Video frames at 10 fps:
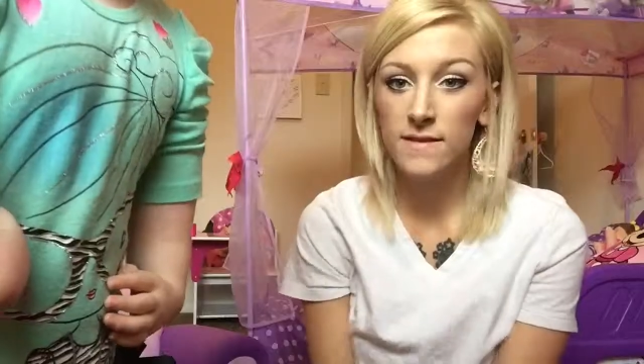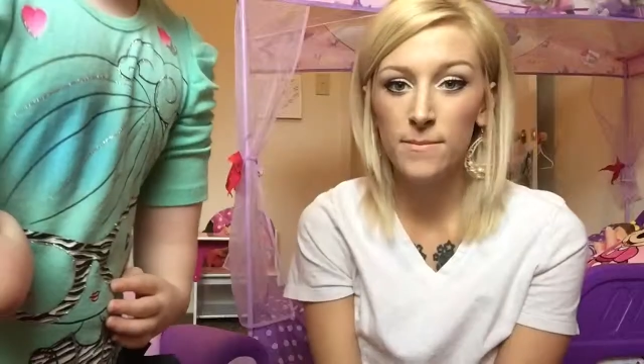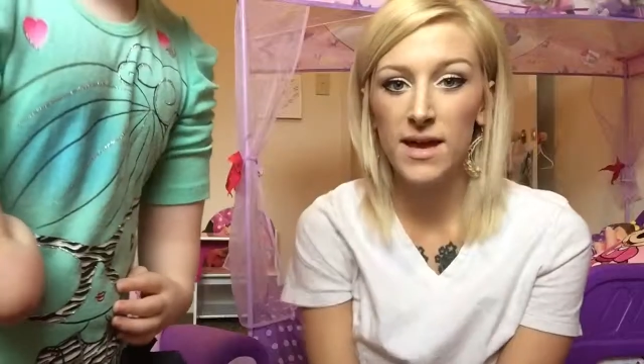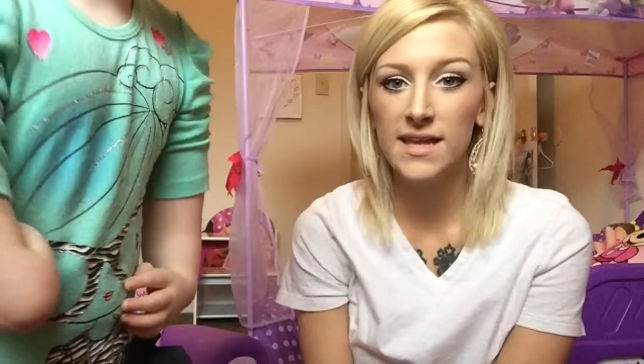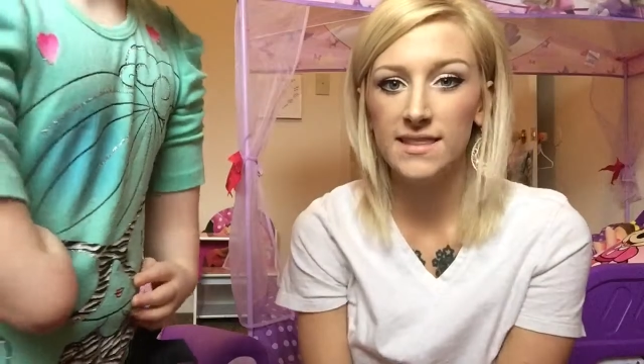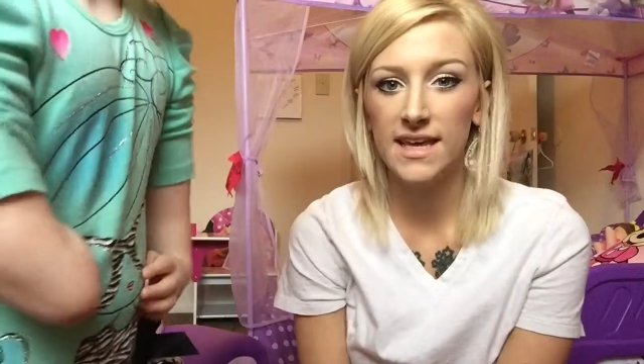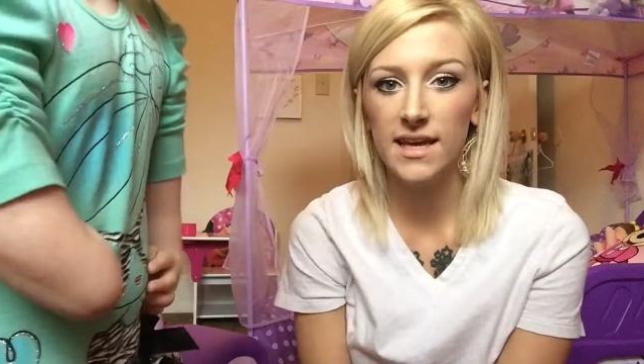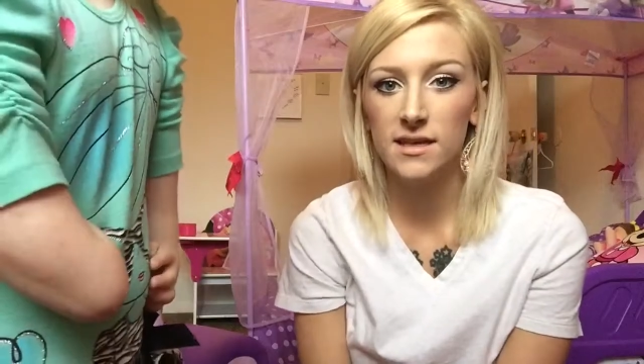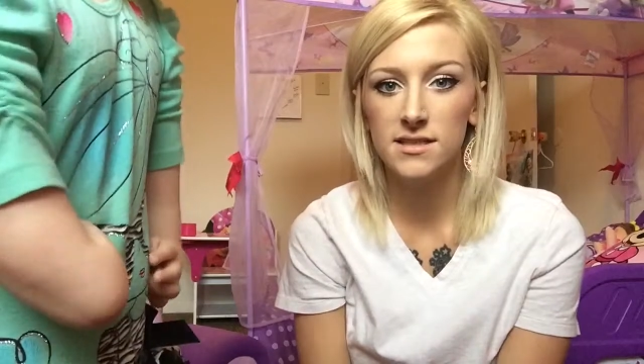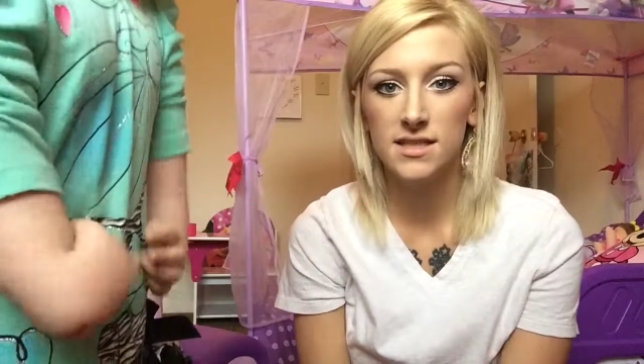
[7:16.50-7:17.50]
The main
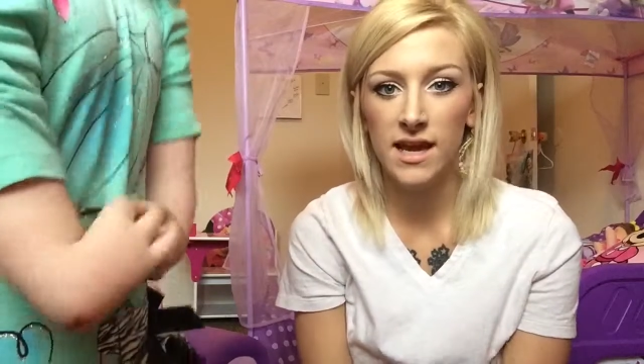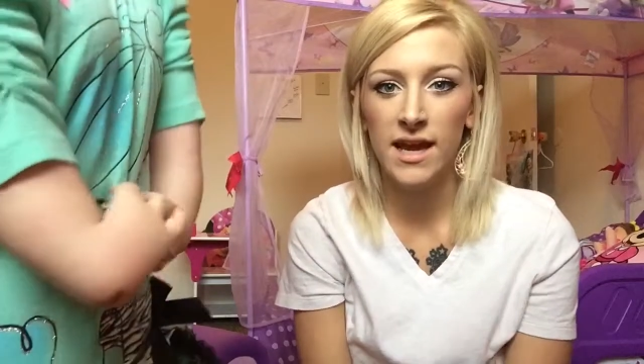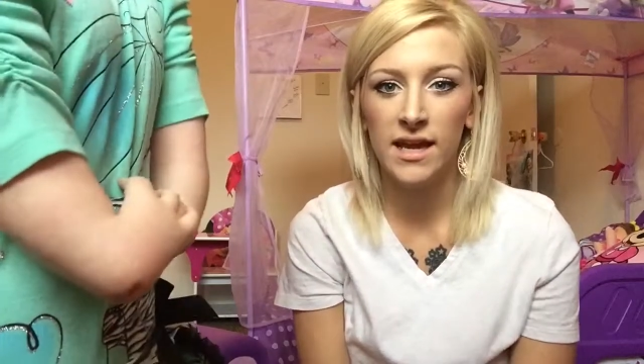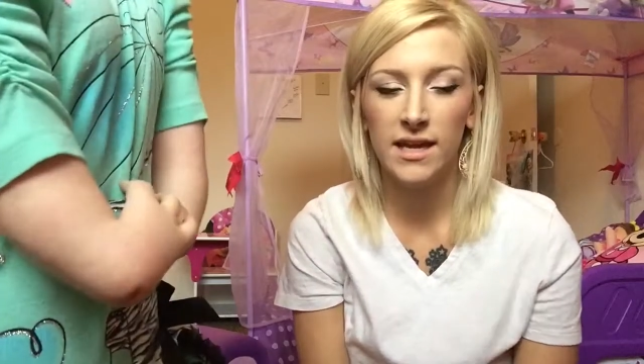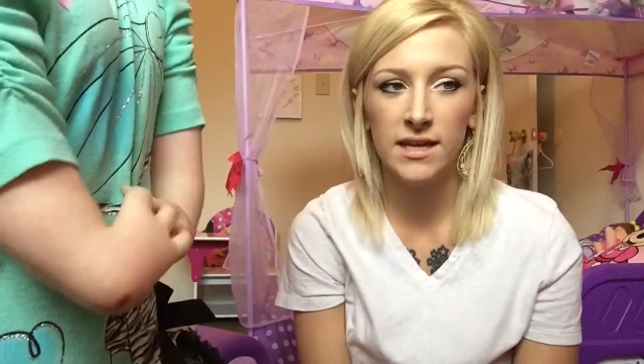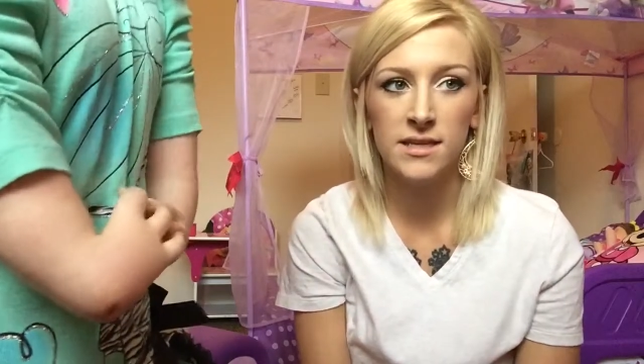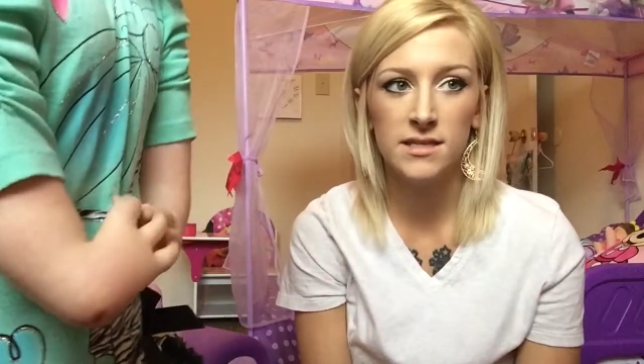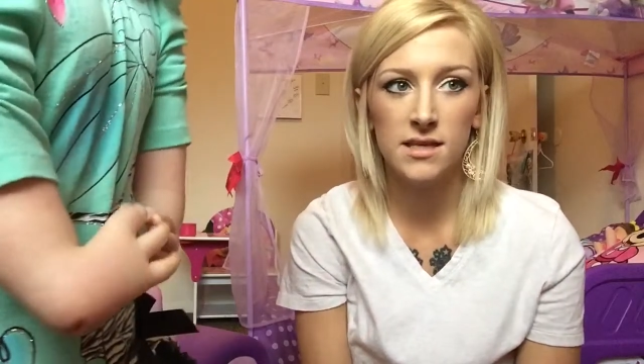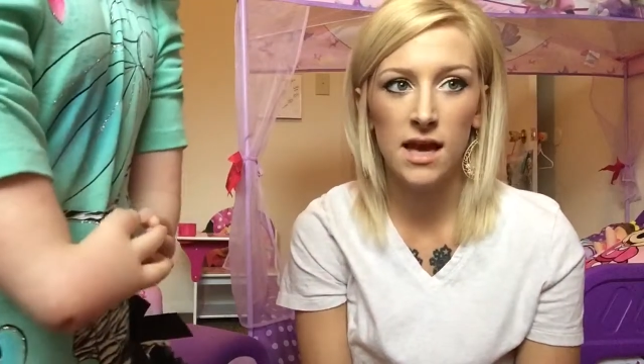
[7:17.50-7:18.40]
thing today is